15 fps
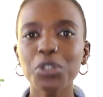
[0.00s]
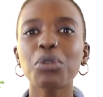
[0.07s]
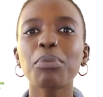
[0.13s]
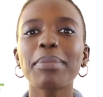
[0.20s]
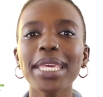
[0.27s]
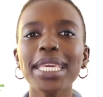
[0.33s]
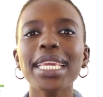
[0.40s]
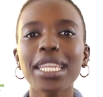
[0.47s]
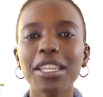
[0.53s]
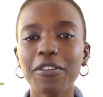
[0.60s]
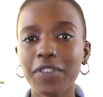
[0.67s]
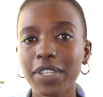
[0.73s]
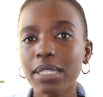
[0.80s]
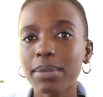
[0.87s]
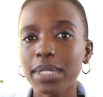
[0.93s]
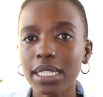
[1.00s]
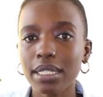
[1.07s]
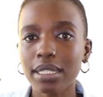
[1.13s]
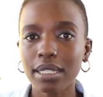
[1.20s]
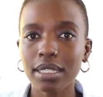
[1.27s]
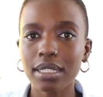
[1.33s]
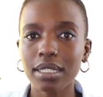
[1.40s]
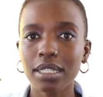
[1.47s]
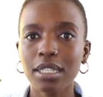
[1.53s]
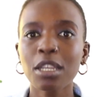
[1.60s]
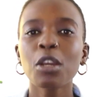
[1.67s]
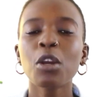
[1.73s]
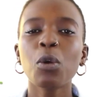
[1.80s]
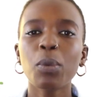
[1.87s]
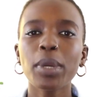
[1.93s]
to make an investment decision
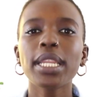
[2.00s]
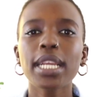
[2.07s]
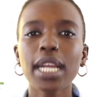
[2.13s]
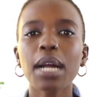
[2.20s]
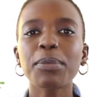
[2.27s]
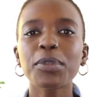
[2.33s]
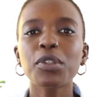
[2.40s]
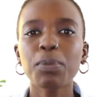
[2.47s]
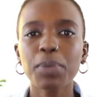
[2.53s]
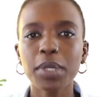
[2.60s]
when it comes